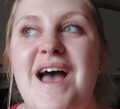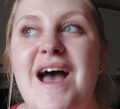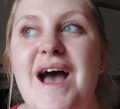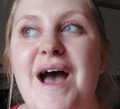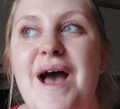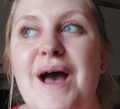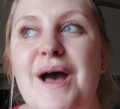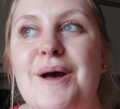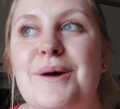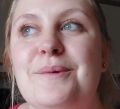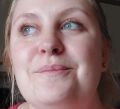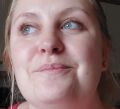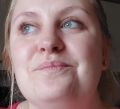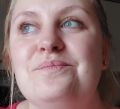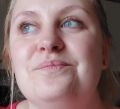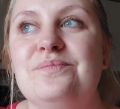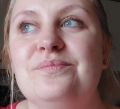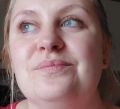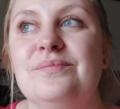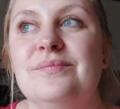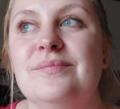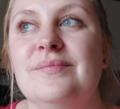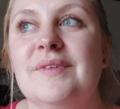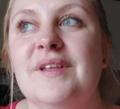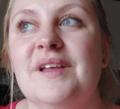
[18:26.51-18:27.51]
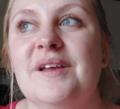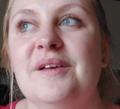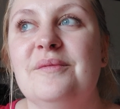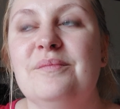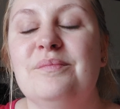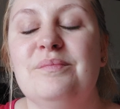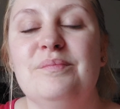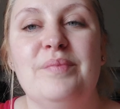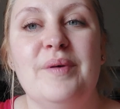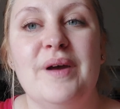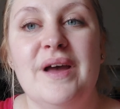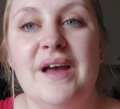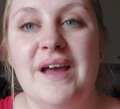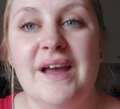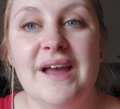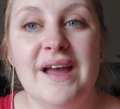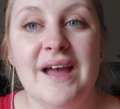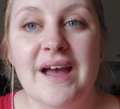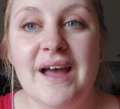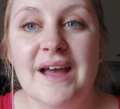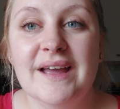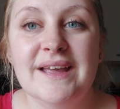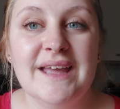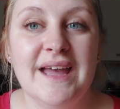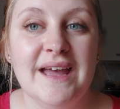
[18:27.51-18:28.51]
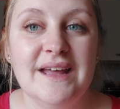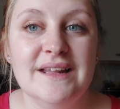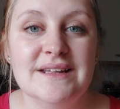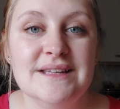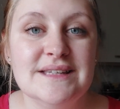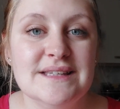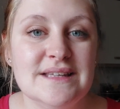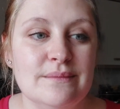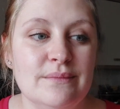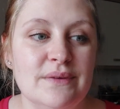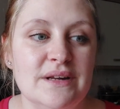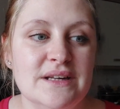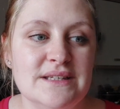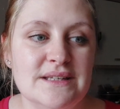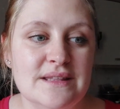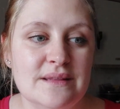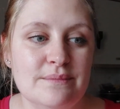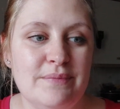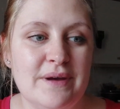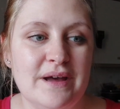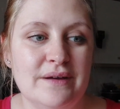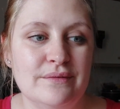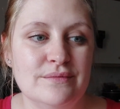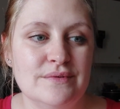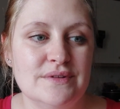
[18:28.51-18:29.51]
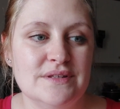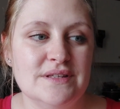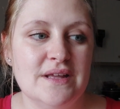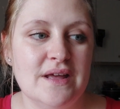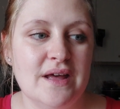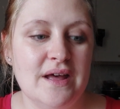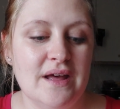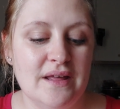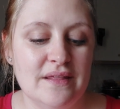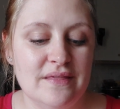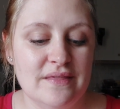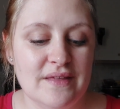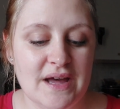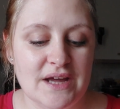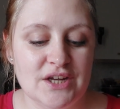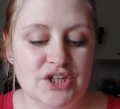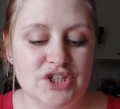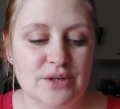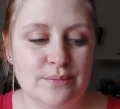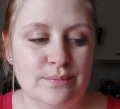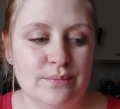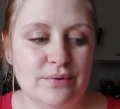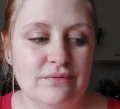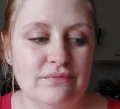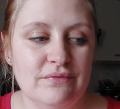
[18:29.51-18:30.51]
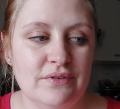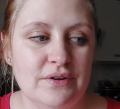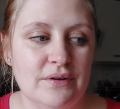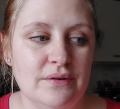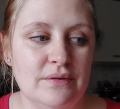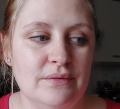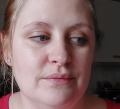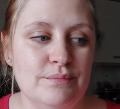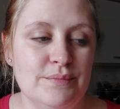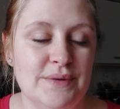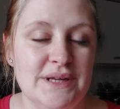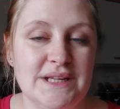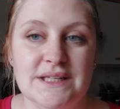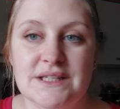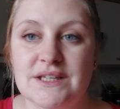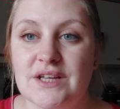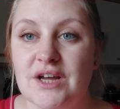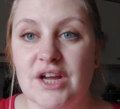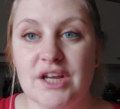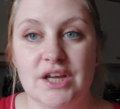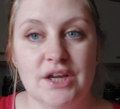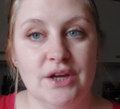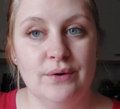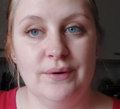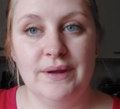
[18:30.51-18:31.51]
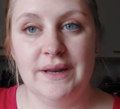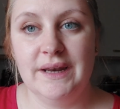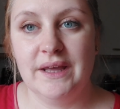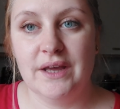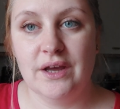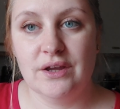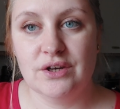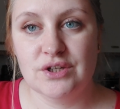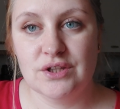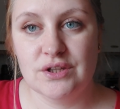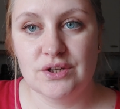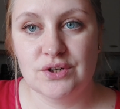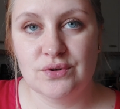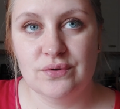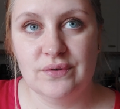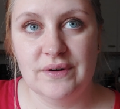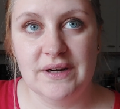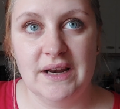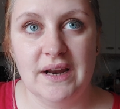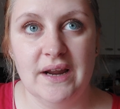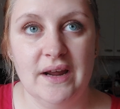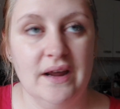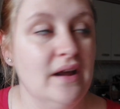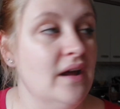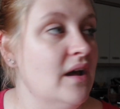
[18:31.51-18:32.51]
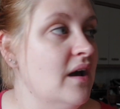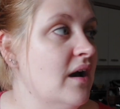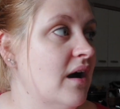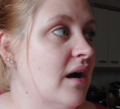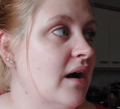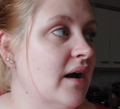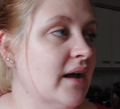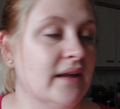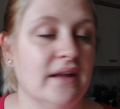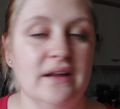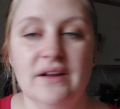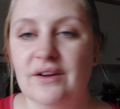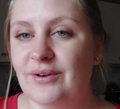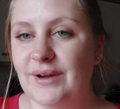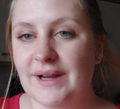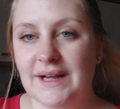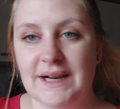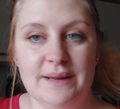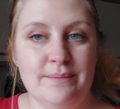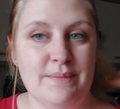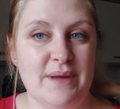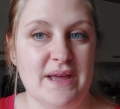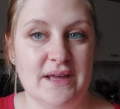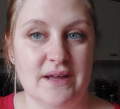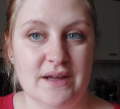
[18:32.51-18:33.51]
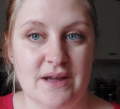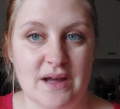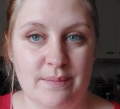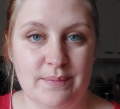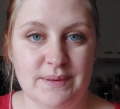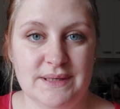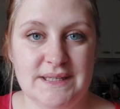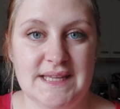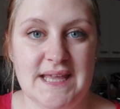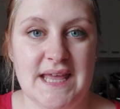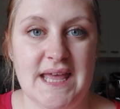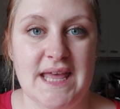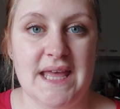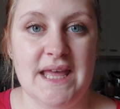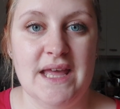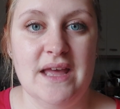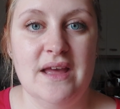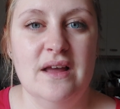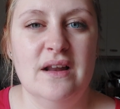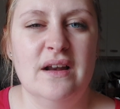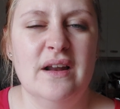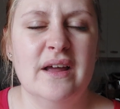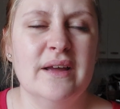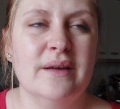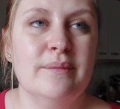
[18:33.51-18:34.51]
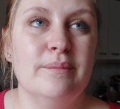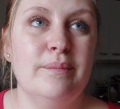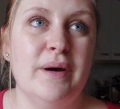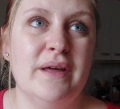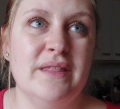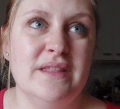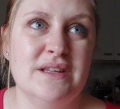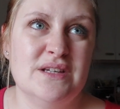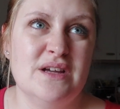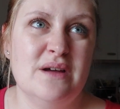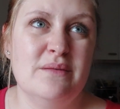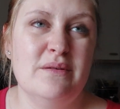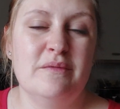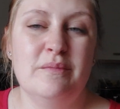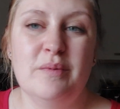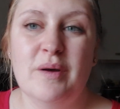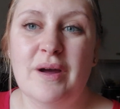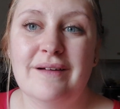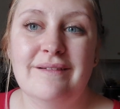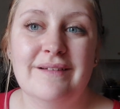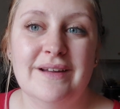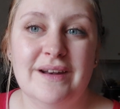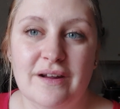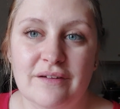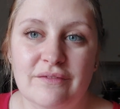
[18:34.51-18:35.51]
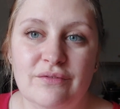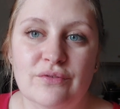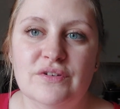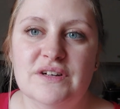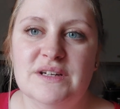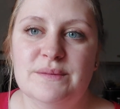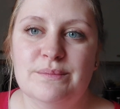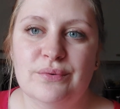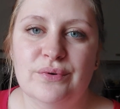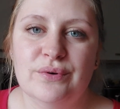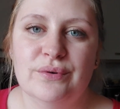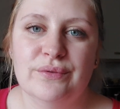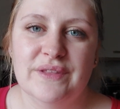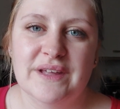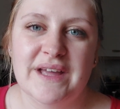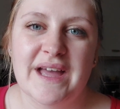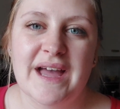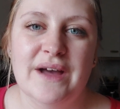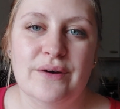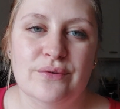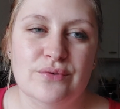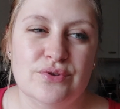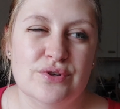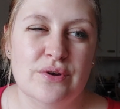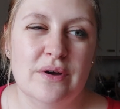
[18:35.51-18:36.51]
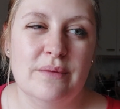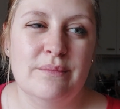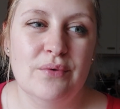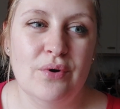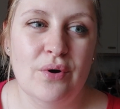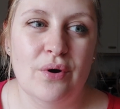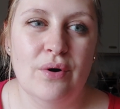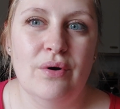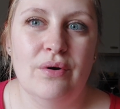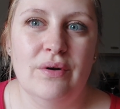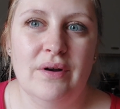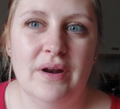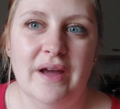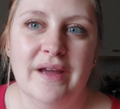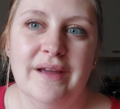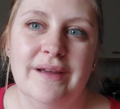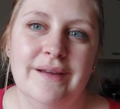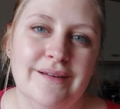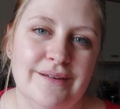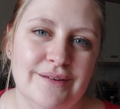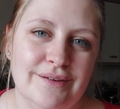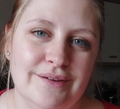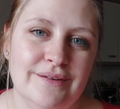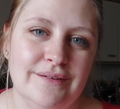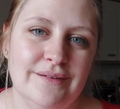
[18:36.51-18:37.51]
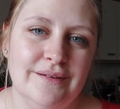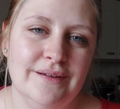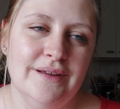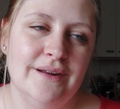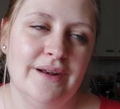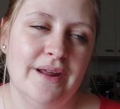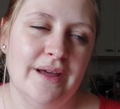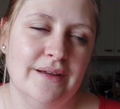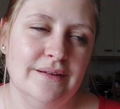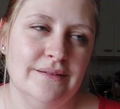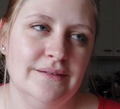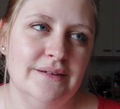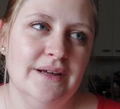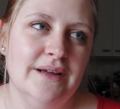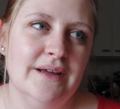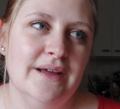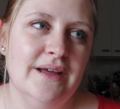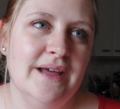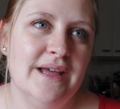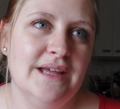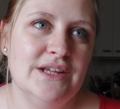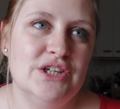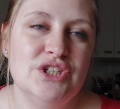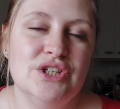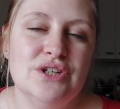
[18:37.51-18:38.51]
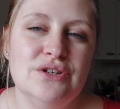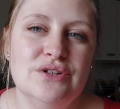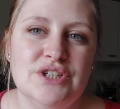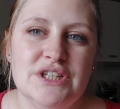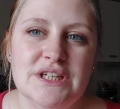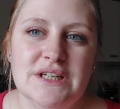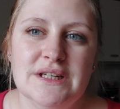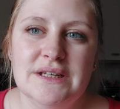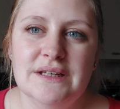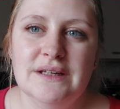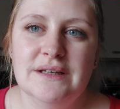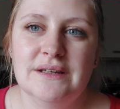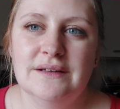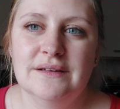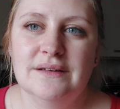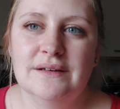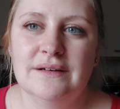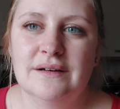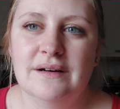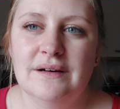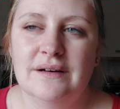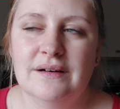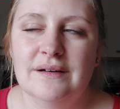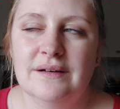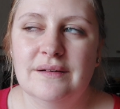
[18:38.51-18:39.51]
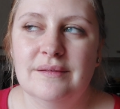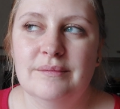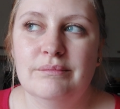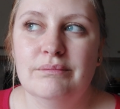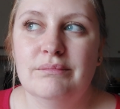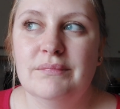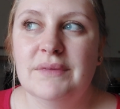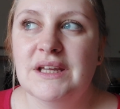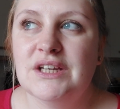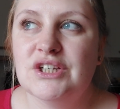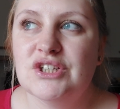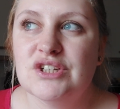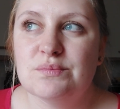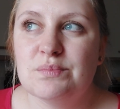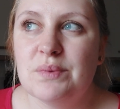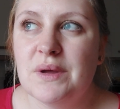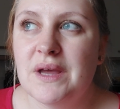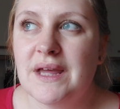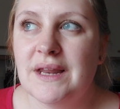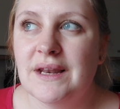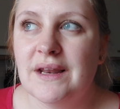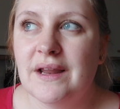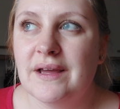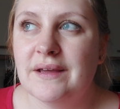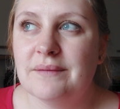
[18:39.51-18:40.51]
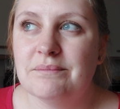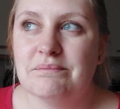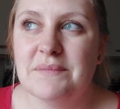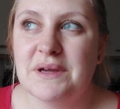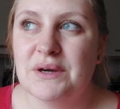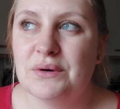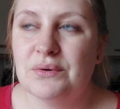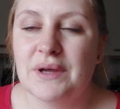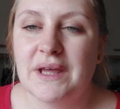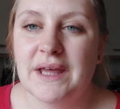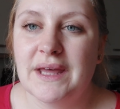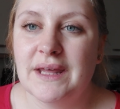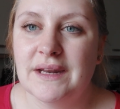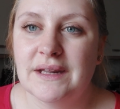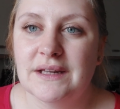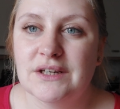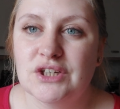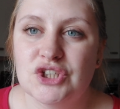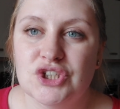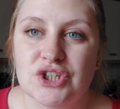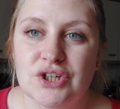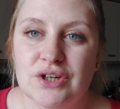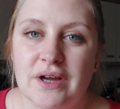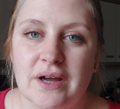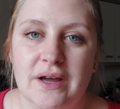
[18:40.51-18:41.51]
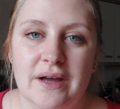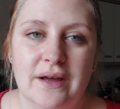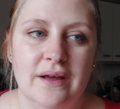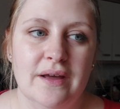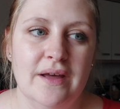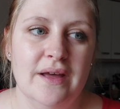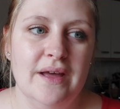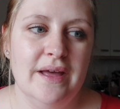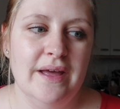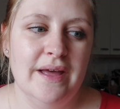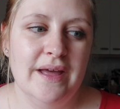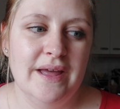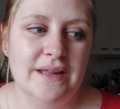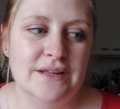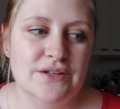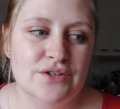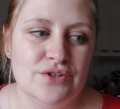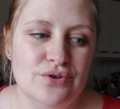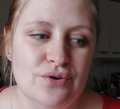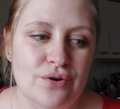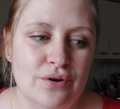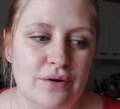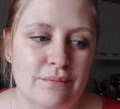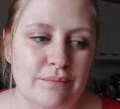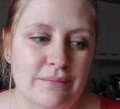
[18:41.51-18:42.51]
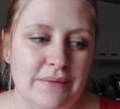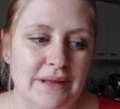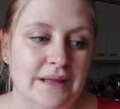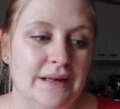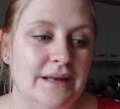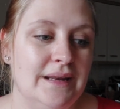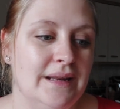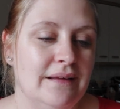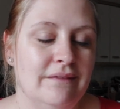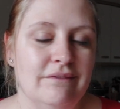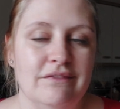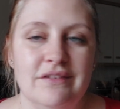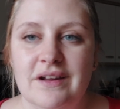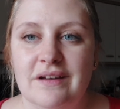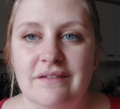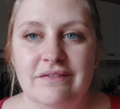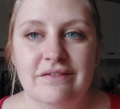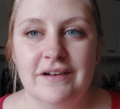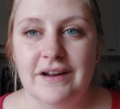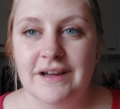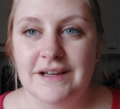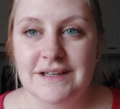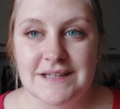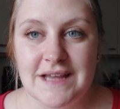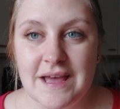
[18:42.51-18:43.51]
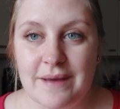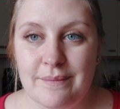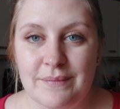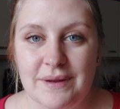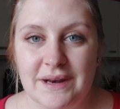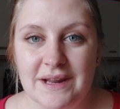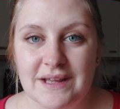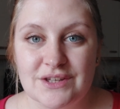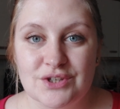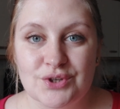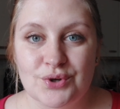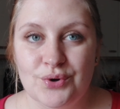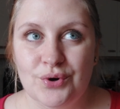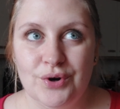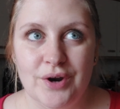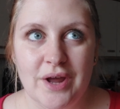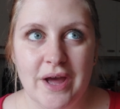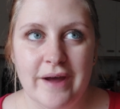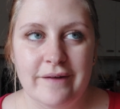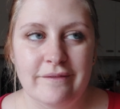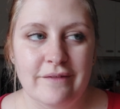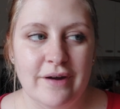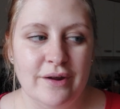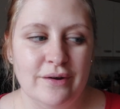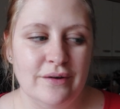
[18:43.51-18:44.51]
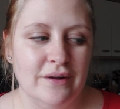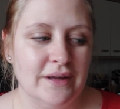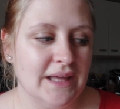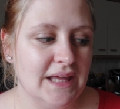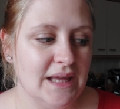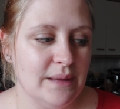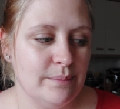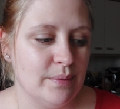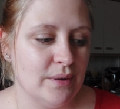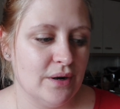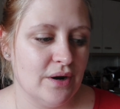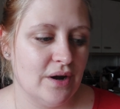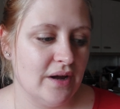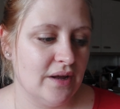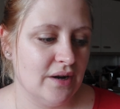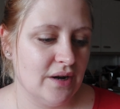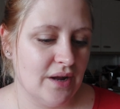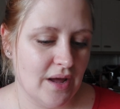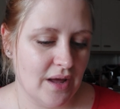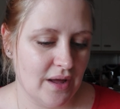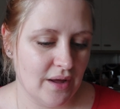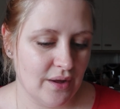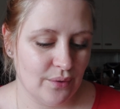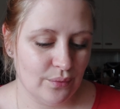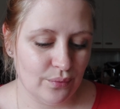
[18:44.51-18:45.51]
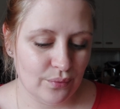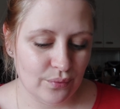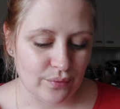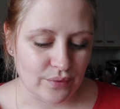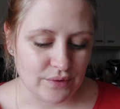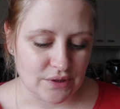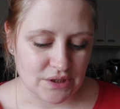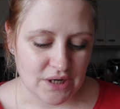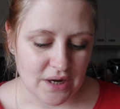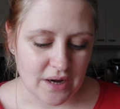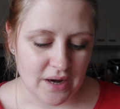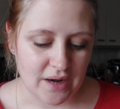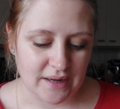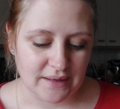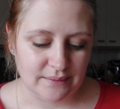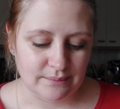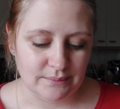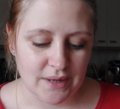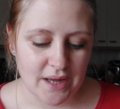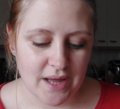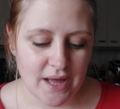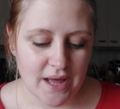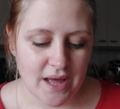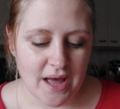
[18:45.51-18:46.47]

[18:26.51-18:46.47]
But again, similar to the bouncer, that Jumperoo means that I can quickly go to the toilet. I can quickly make a cup of tea. Like, by the time I put her in, I've already boiled the kettle, so I'm not like, you know, it's usually me just putting like milk in and sugar. It's not me leaving her for like 10 minutes on her own. I keep an eye on her all the time.